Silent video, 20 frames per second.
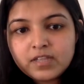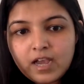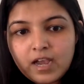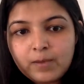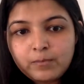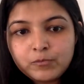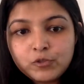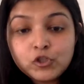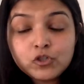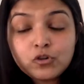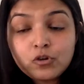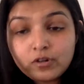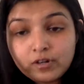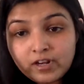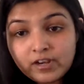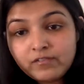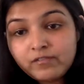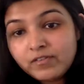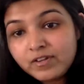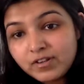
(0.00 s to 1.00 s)
I'm sure
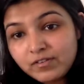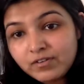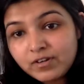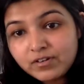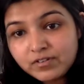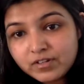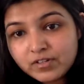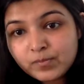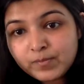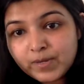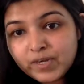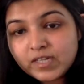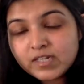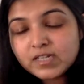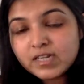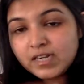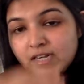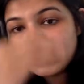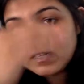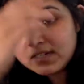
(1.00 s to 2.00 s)
everyone respects
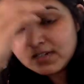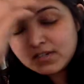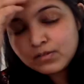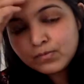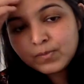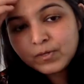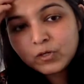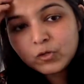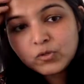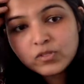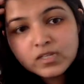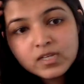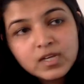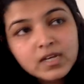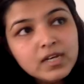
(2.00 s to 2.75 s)
elders, because